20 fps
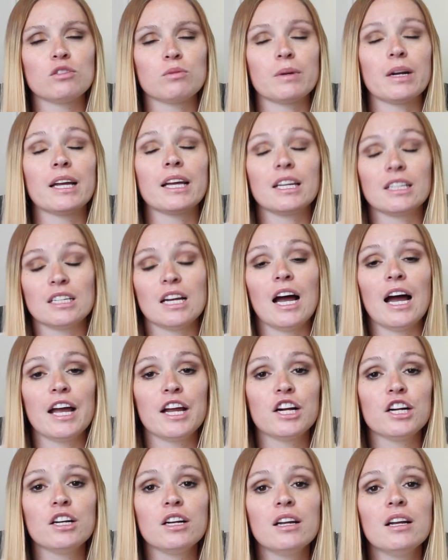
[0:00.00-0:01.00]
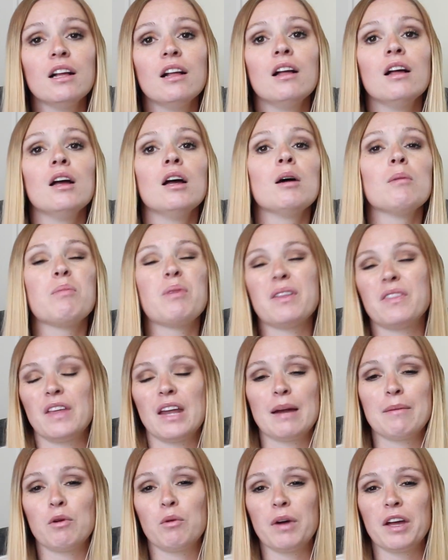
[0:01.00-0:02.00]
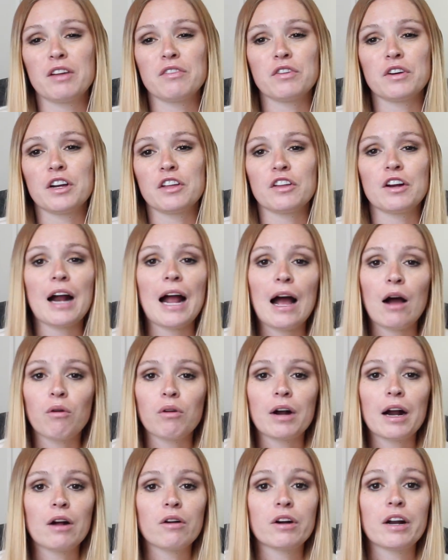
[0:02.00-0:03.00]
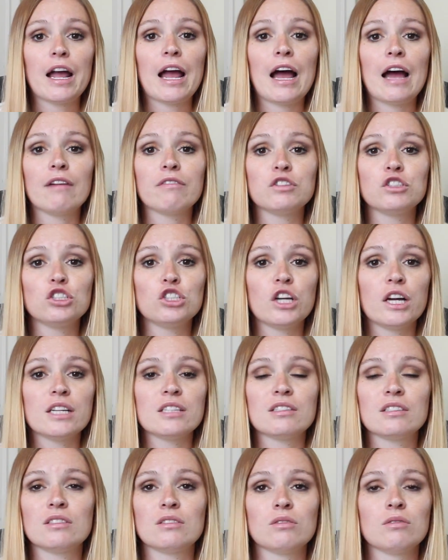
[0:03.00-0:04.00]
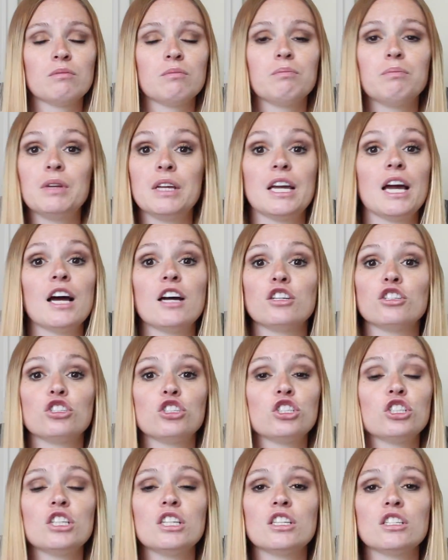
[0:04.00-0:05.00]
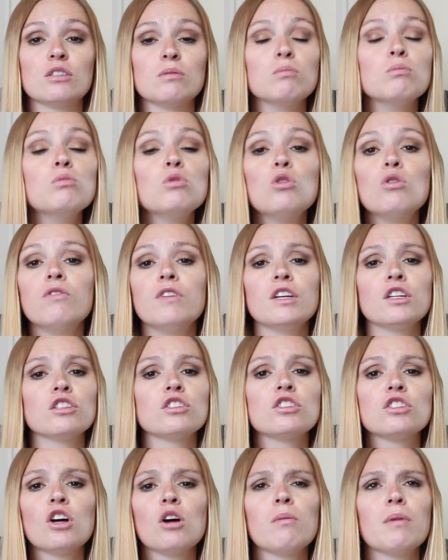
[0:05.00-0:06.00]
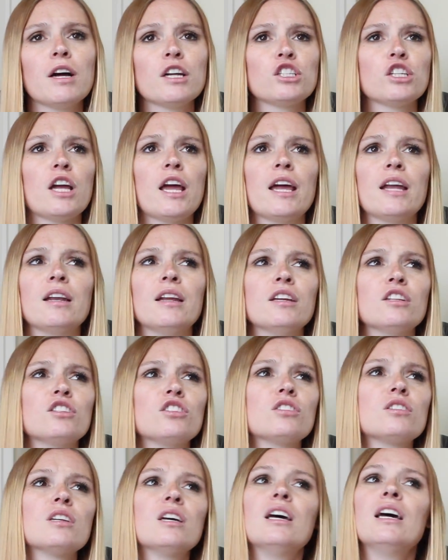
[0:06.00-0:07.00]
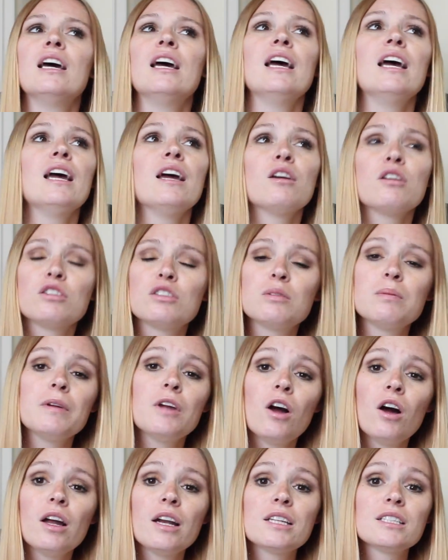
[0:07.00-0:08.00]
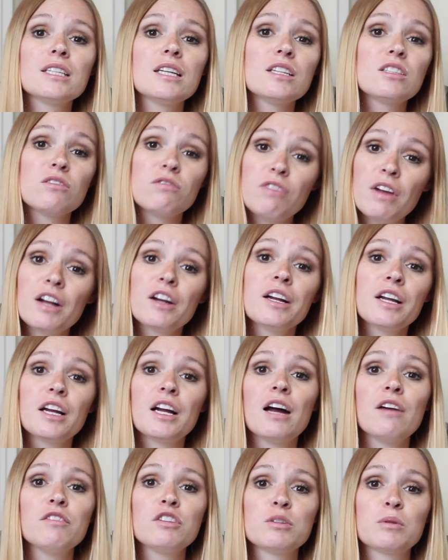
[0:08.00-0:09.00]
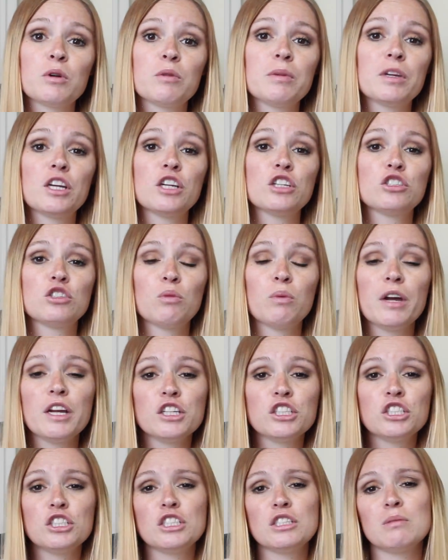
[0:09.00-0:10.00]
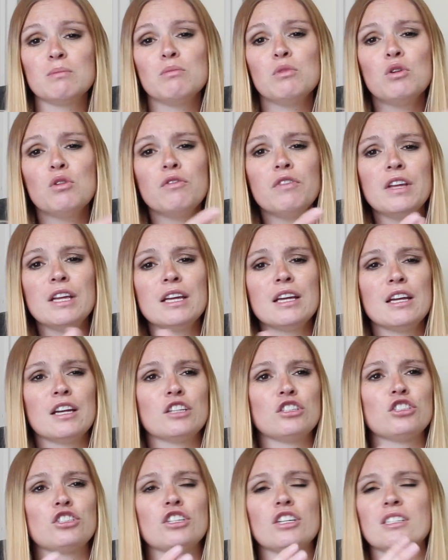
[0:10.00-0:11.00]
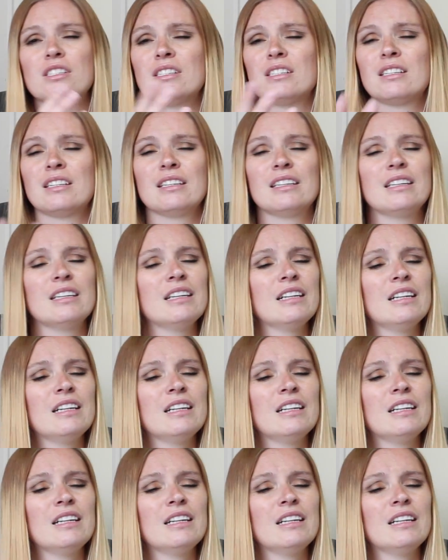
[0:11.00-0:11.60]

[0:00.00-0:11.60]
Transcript: is when I get tired but then I'm awake for another hour, hour and a half just because she is moving so much and it's, to be honest, it's very uncomfortable because the way she's moving and it's just,